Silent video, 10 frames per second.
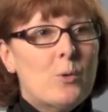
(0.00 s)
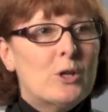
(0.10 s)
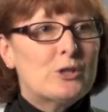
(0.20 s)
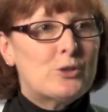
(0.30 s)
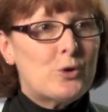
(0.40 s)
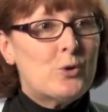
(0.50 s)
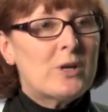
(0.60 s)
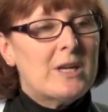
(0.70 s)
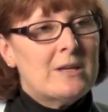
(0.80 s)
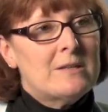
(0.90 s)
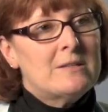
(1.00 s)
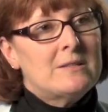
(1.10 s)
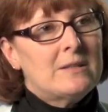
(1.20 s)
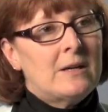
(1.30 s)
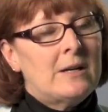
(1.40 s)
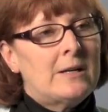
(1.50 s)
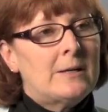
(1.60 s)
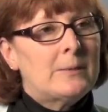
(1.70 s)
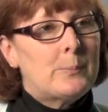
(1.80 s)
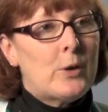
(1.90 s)
Well, a stroke is
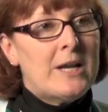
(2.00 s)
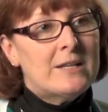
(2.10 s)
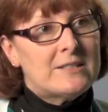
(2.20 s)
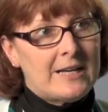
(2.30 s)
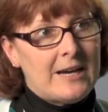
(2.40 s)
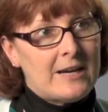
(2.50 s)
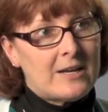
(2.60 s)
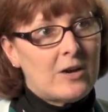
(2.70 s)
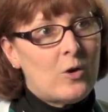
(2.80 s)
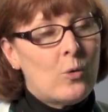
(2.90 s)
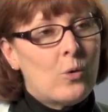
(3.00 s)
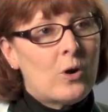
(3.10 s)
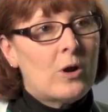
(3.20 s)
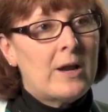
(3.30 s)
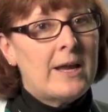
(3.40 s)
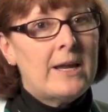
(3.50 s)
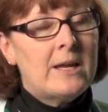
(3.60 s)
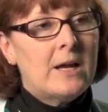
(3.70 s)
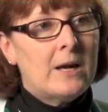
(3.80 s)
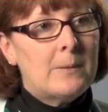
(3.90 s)
a brain attack or
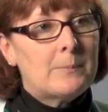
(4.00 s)
a